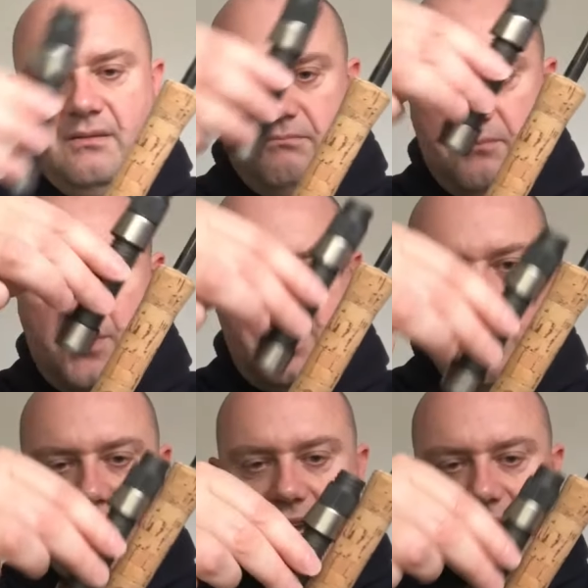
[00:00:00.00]

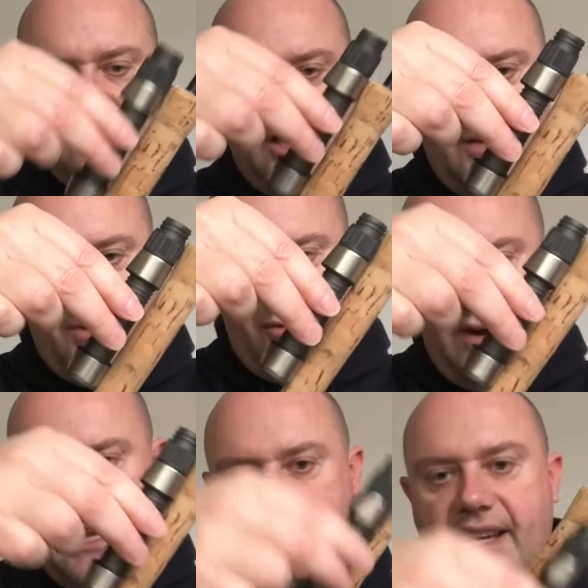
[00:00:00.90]
somewhere up
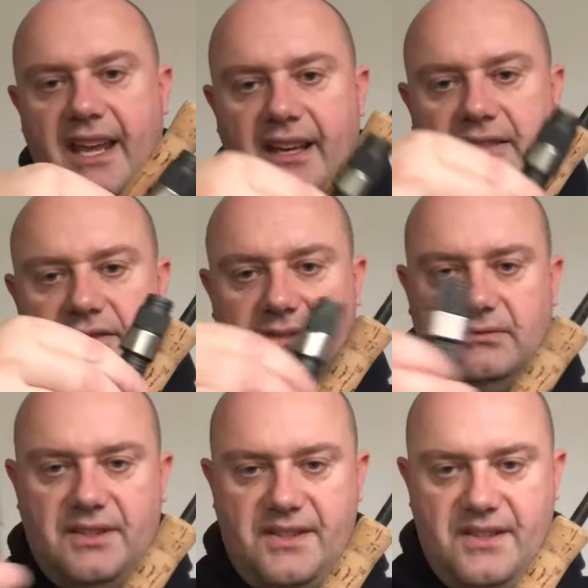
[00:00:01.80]
around here, and
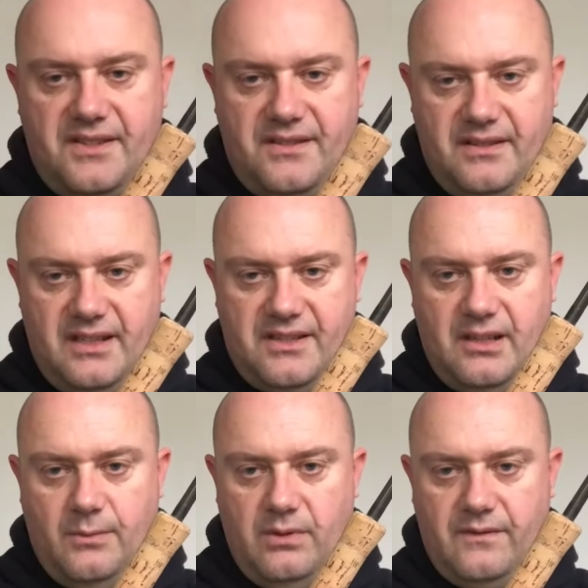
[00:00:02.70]
this is an
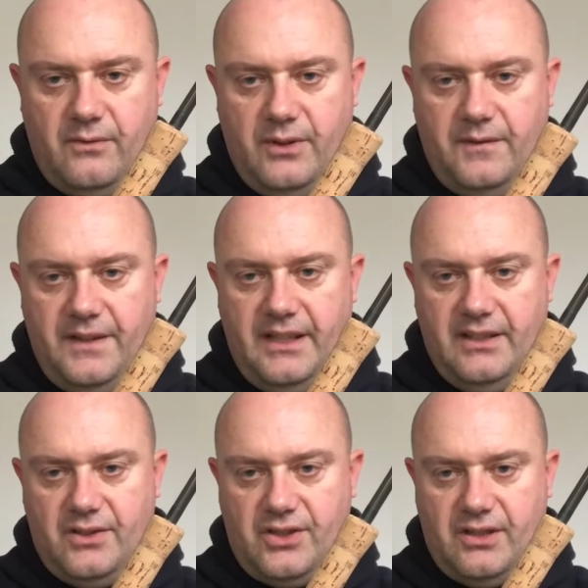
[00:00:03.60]
example of a reel fitting.
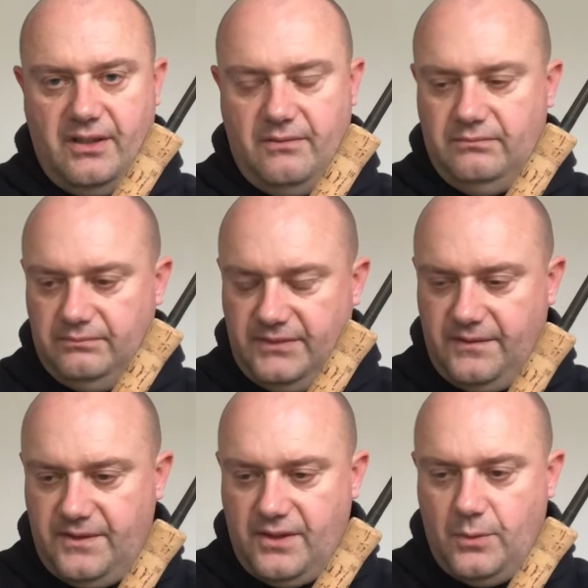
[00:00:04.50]
I'll show you
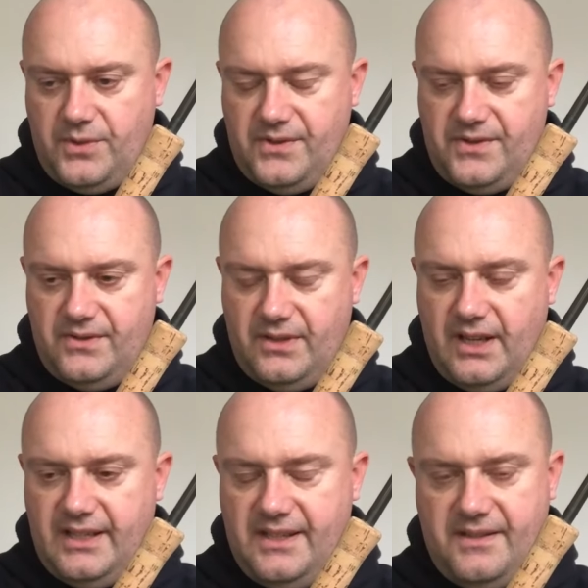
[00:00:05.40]
different options and
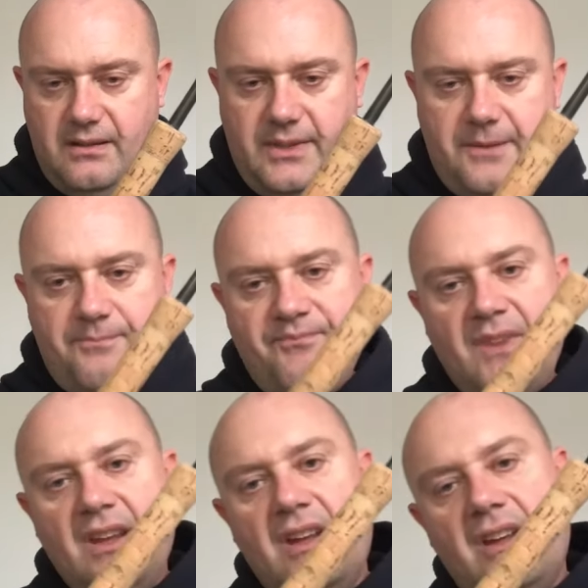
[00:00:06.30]
ideas in a minute.
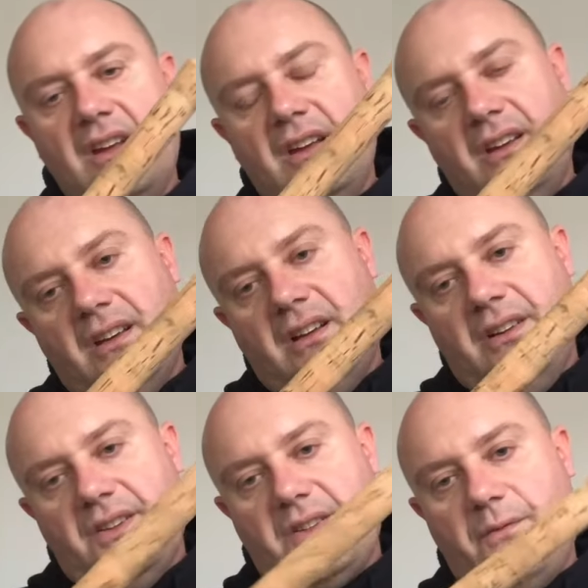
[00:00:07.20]

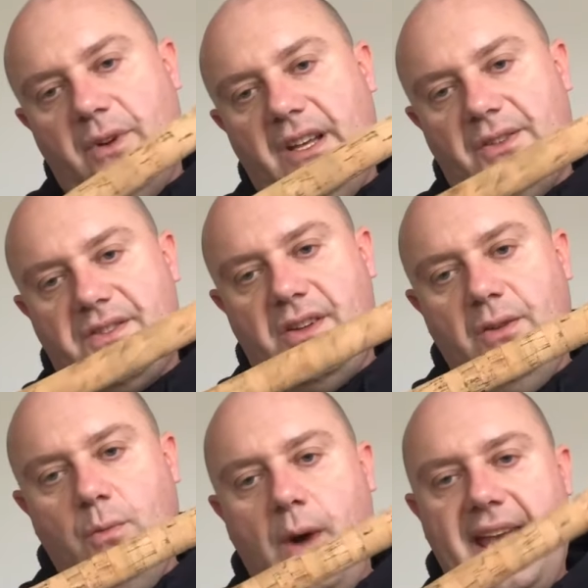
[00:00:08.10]
So I've really got two
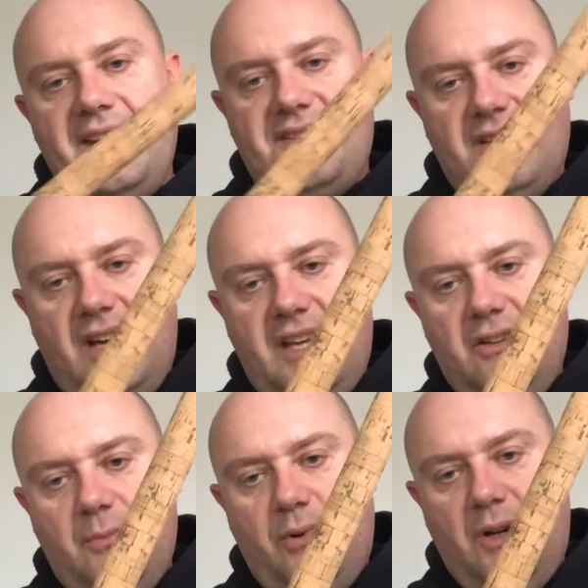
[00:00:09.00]
ways that I
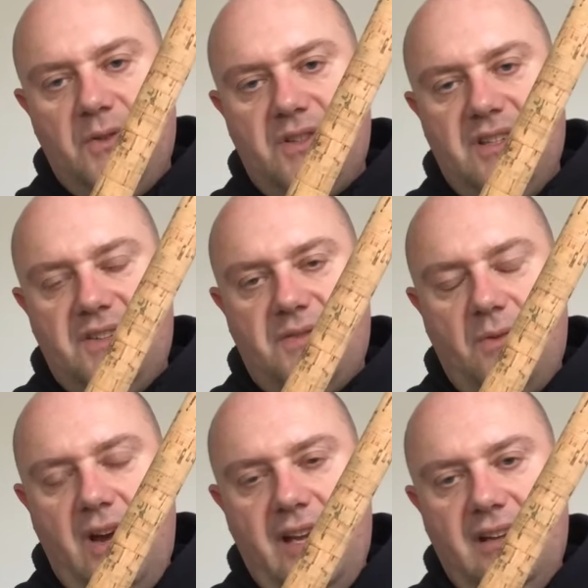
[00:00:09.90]
can approach this,
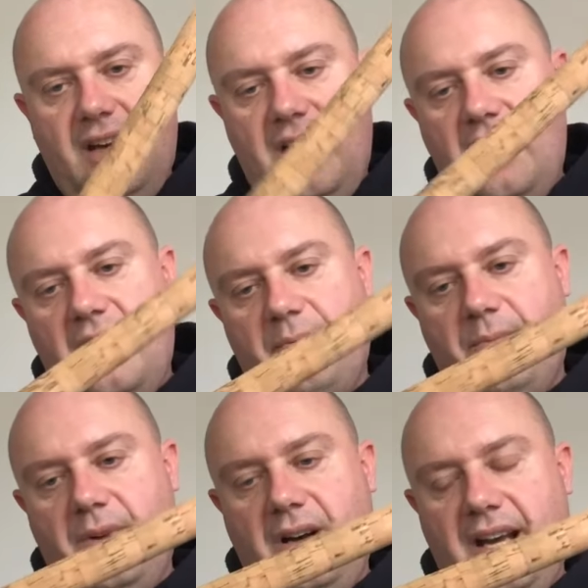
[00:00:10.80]
right?
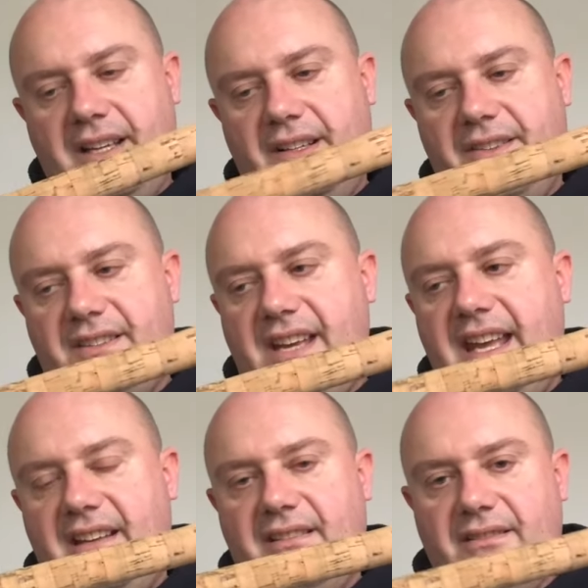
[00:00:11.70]
I can either
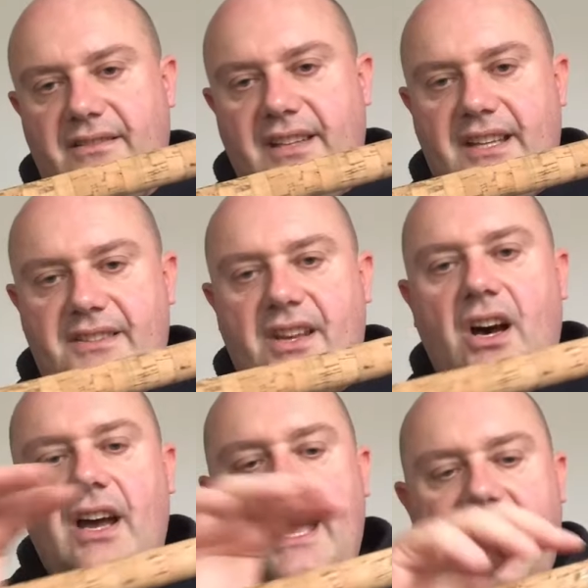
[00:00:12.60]
take the
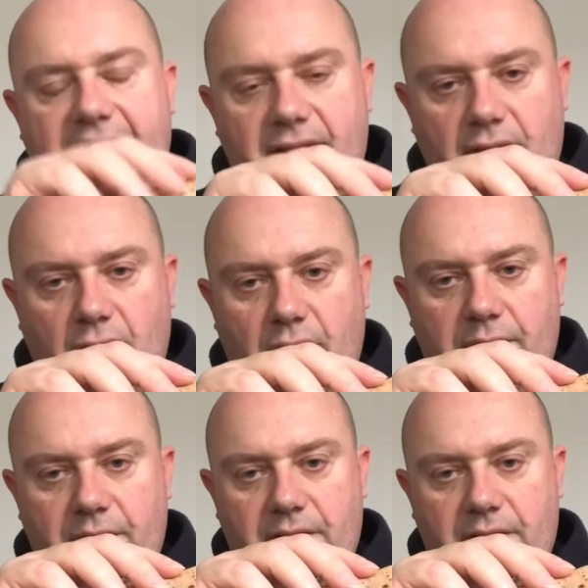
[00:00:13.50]
entire handle off,